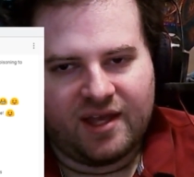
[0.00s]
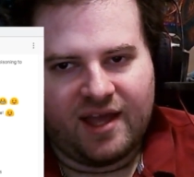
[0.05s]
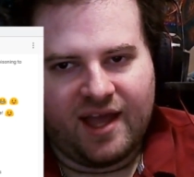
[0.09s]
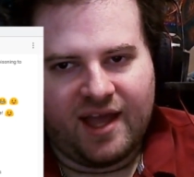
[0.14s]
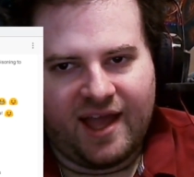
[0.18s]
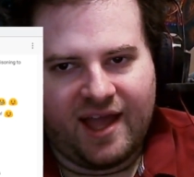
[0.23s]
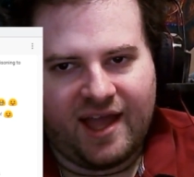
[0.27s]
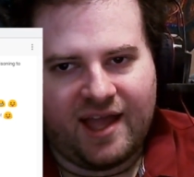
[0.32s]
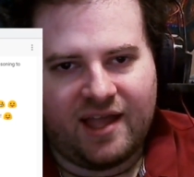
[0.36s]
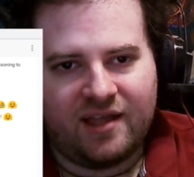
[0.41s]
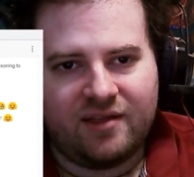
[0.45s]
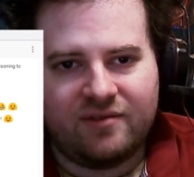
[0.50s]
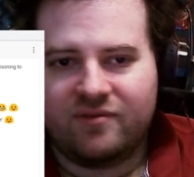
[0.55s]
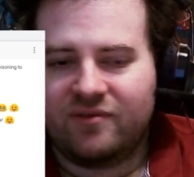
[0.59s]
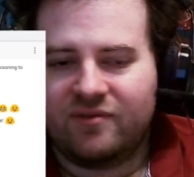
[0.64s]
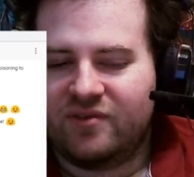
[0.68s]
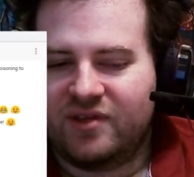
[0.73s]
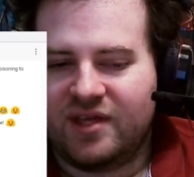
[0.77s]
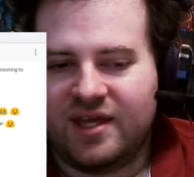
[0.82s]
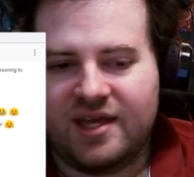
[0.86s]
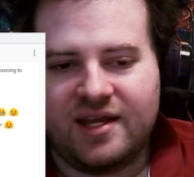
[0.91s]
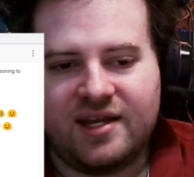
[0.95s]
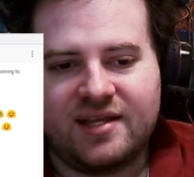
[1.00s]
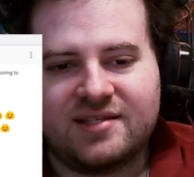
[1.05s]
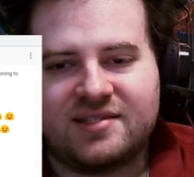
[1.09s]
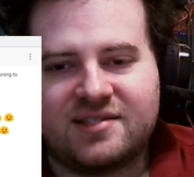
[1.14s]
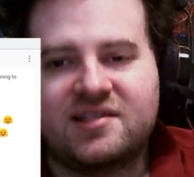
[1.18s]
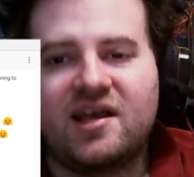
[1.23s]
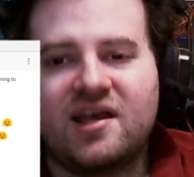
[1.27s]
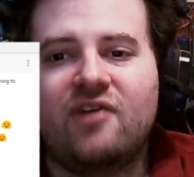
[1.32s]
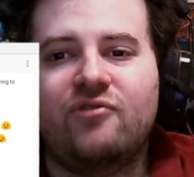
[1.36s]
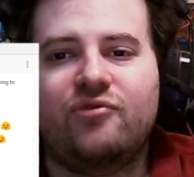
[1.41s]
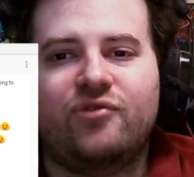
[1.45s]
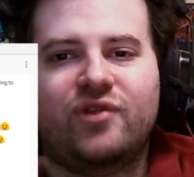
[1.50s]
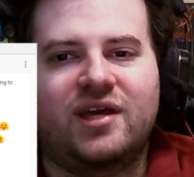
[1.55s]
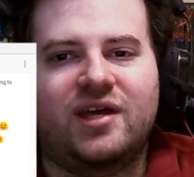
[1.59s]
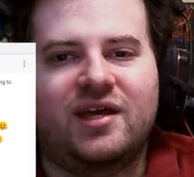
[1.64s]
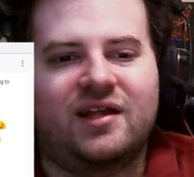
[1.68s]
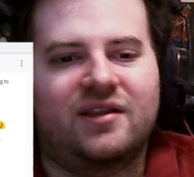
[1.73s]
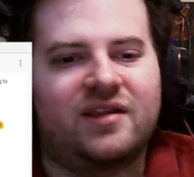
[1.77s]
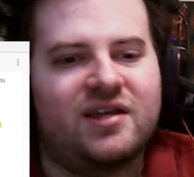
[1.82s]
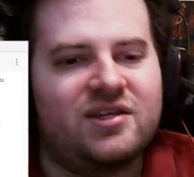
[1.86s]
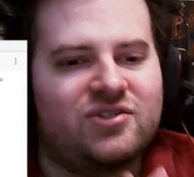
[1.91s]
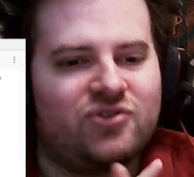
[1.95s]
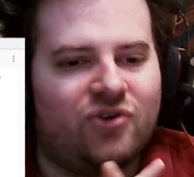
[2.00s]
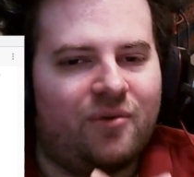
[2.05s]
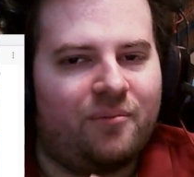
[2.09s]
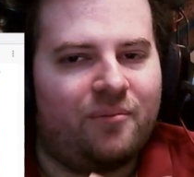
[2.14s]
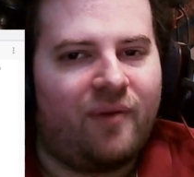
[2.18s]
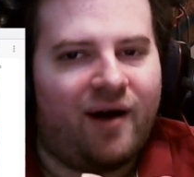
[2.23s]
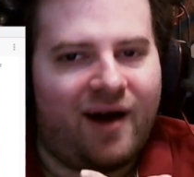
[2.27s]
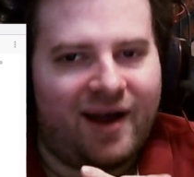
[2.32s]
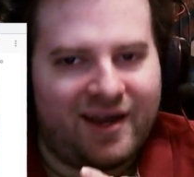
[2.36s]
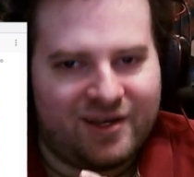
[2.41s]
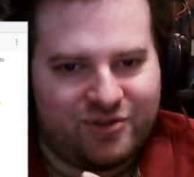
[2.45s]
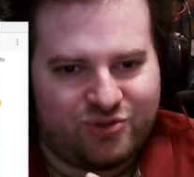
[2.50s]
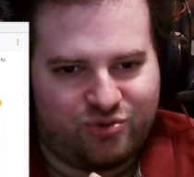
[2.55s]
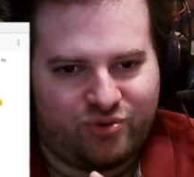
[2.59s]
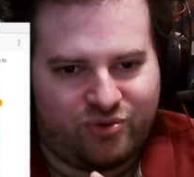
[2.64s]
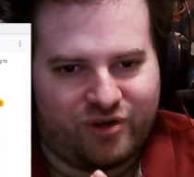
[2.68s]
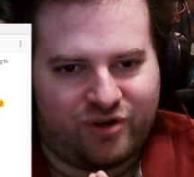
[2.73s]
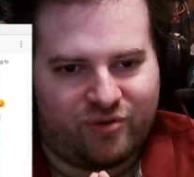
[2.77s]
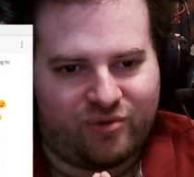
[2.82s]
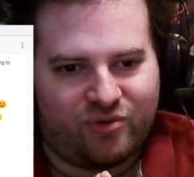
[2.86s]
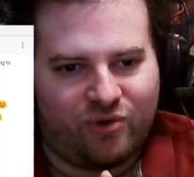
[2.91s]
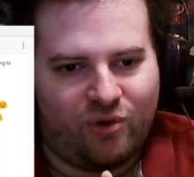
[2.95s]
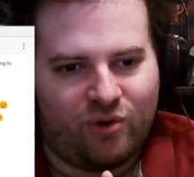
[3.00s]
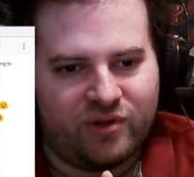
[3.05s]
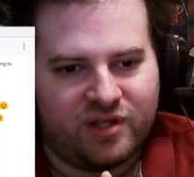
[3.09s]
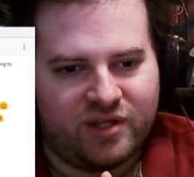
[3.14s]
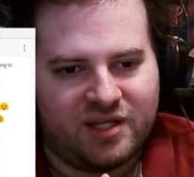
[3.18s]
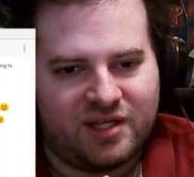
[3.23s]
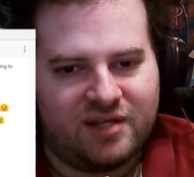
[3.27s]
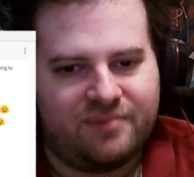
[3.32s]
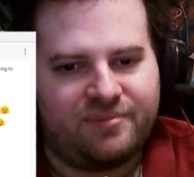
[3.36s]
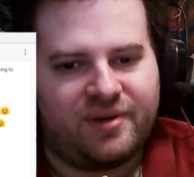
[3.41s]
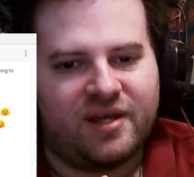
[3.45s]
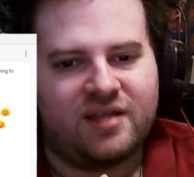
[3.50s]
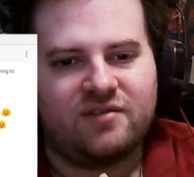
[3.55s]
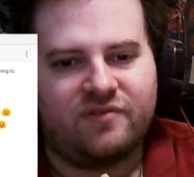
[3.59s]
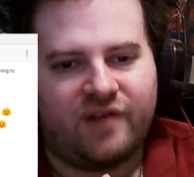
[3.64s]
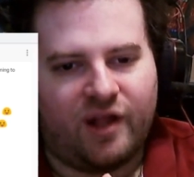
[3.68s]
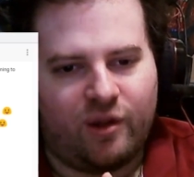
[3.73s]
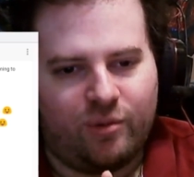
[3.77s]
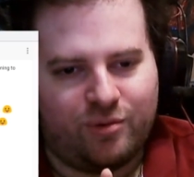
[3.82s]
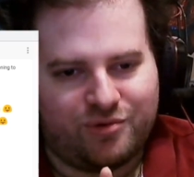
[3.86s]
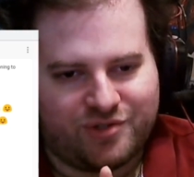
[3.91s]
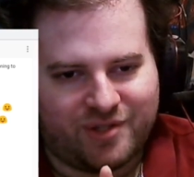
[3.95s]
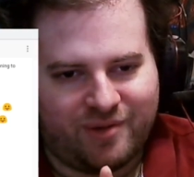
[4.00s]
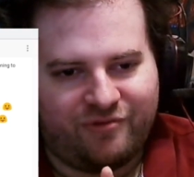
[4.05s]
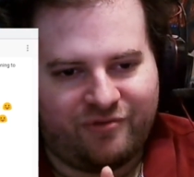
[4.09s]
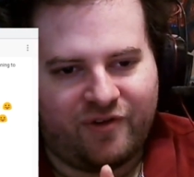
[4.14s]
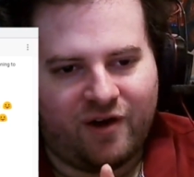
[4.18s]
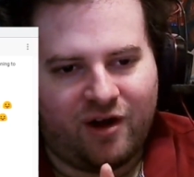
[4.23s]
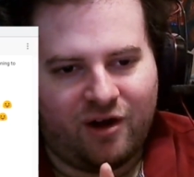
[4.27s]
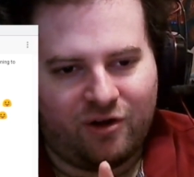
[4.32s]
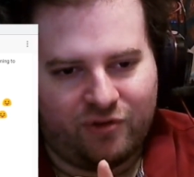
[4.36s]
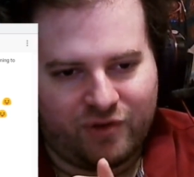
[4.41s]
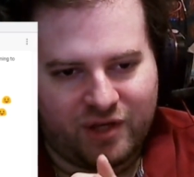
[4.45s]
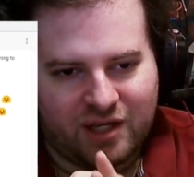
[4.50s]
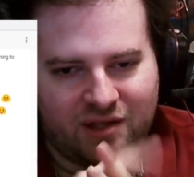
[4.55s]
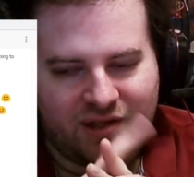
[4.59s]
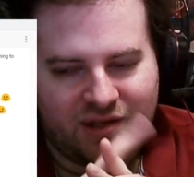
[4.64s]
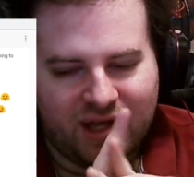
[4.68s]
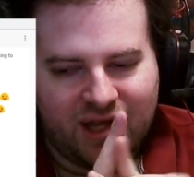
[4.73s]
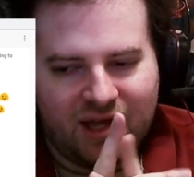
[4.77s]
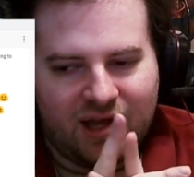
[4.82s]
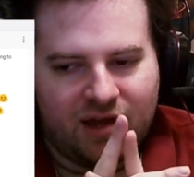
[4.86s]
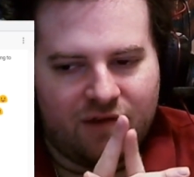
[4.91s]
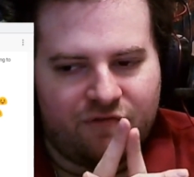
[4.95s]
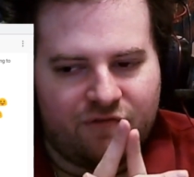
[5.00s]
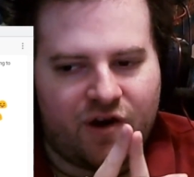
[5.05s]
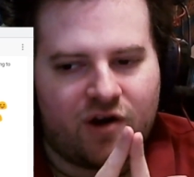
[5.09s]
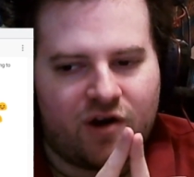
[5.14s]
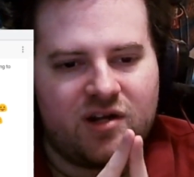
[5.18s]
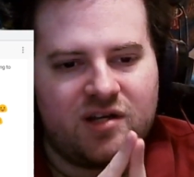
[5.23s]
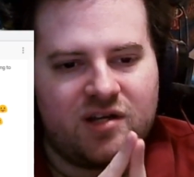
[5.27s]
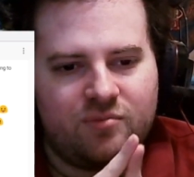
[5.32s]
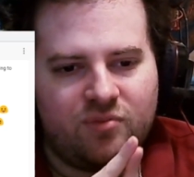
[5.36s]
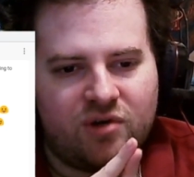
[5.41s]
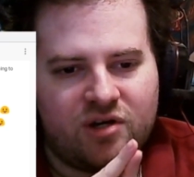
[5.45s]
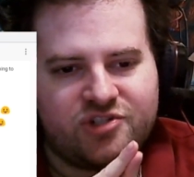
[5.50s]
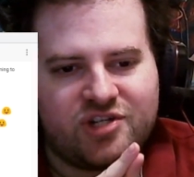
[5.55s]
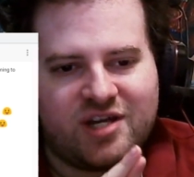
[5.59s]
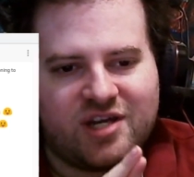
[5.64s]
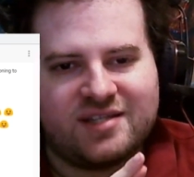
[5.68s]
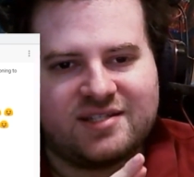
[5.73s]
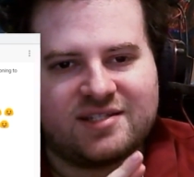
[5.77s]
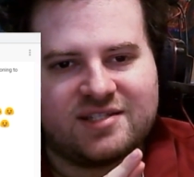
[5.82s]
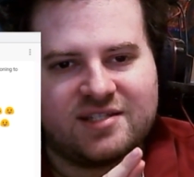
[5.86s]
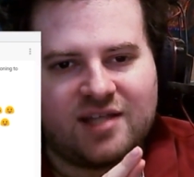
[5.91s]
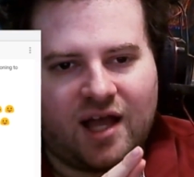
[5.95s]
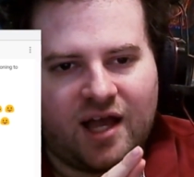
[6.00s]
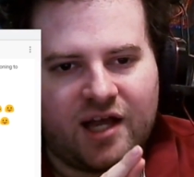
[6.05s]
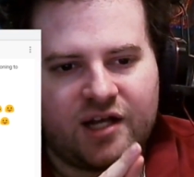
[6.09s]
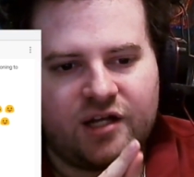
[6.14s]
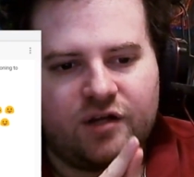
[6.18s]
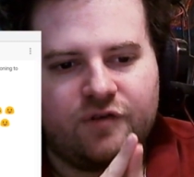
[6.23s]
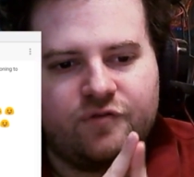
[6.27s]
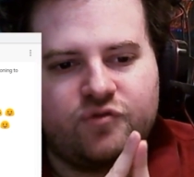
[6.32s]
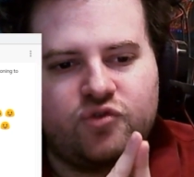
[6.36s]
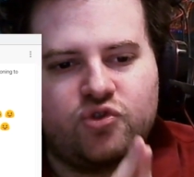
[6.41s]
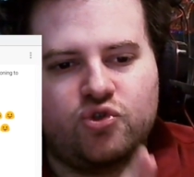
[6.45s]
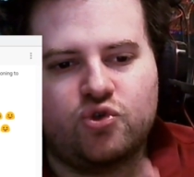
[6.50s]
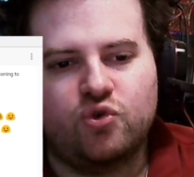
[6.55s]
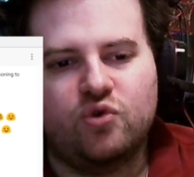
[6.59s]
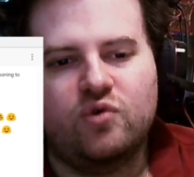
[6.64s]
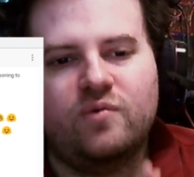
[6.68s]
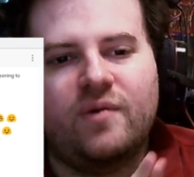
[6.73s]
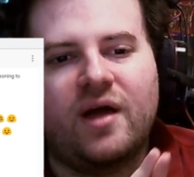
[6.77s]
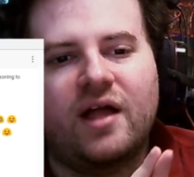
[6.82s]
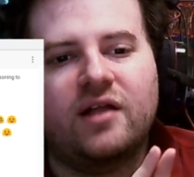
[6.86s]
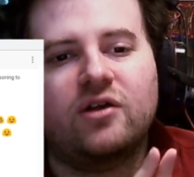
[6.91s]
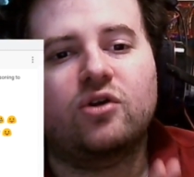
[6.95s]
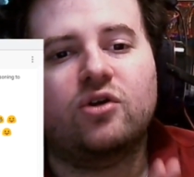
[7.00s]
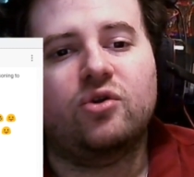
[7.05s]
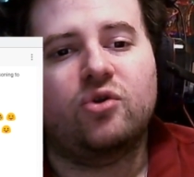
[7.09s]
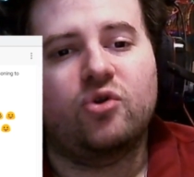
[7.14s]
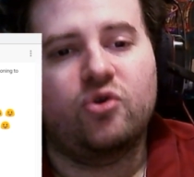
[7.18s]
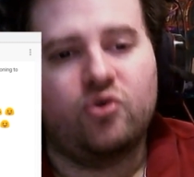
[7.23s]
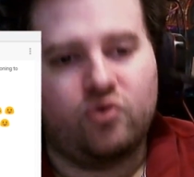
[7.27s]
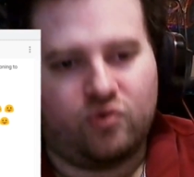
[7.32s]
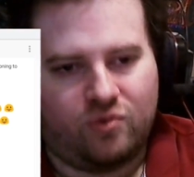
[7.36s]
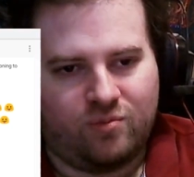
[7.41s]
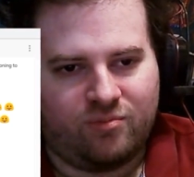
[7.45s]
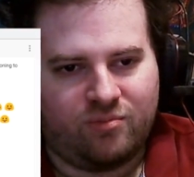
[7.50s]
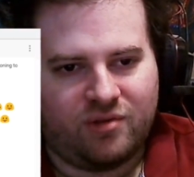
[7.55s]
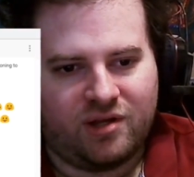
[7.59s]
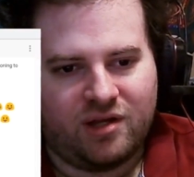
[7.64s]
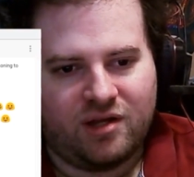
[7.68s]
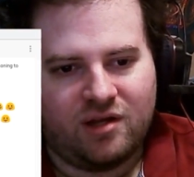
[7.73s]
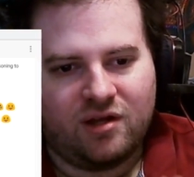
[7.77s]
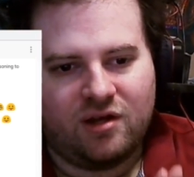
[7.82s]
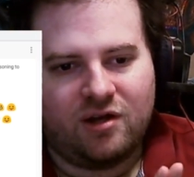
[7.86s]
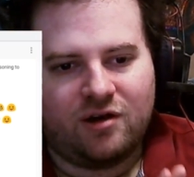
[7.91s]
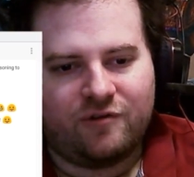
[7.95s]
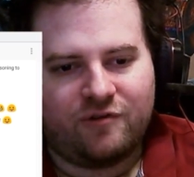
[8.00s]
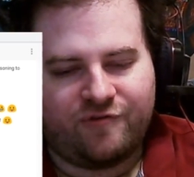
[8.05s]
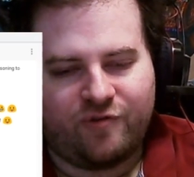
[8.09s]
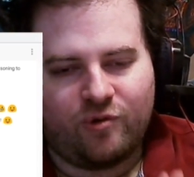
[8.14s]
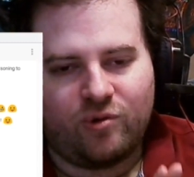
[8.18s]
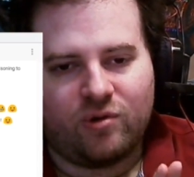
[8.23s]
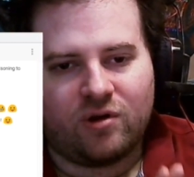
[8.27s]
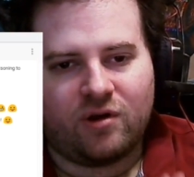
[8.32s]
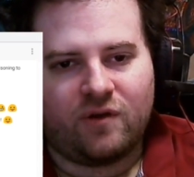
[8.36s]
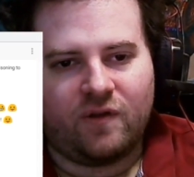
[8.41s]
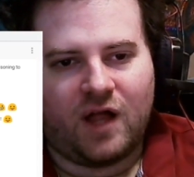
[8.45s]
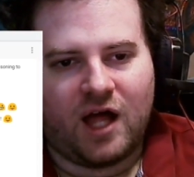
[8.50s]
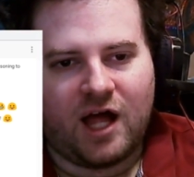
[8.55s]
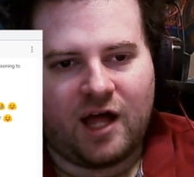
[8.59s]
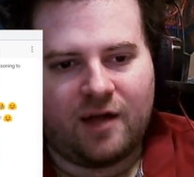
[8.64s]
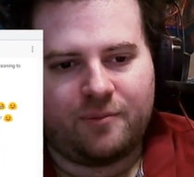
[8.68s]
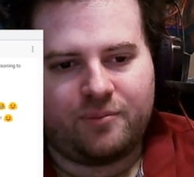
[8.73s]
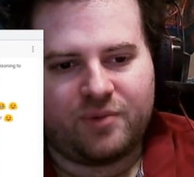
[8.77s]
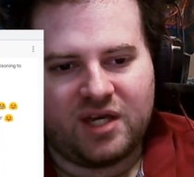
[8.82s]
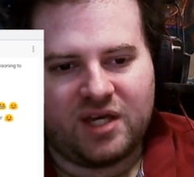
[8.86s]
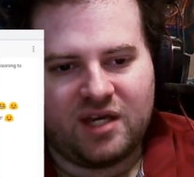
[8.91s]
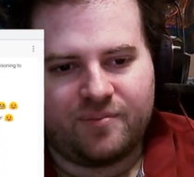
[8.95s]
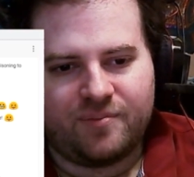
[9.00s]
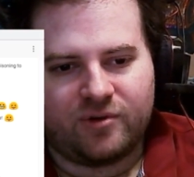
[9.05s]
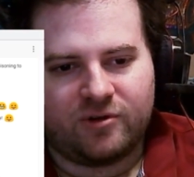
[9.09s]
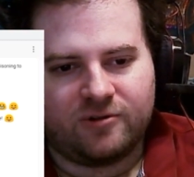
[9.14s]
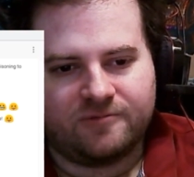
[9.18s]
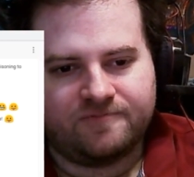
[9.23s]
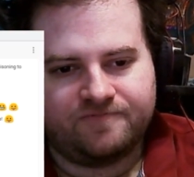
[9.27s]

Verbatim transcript: And it is definitely, at least on my Twitter, with all the independent developers I'm following, very much a sign of doom and gloom for a lot of people.